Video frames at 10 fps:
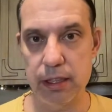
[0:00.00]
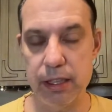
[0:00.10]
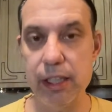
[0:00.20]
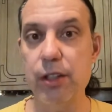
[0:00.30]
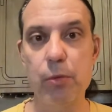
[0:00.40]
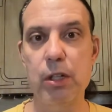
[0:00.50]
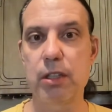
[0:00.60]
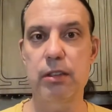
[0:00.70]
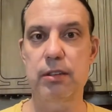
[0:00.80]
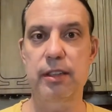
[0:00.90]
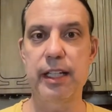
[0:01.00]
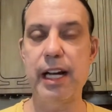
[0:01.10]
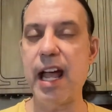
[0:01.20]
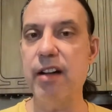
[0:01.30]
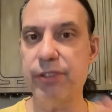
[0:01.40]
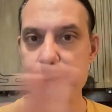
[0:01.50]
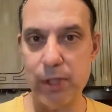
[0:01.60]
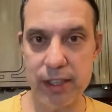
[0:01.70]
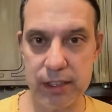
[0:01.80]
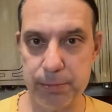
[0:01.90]
in the world that everyone
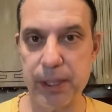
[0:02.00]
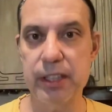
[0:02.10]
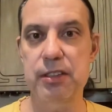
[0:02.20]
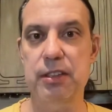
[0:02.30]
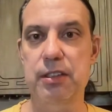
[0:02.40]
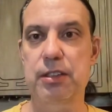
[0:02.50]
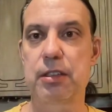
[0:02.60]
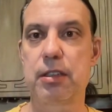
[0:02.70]
experiences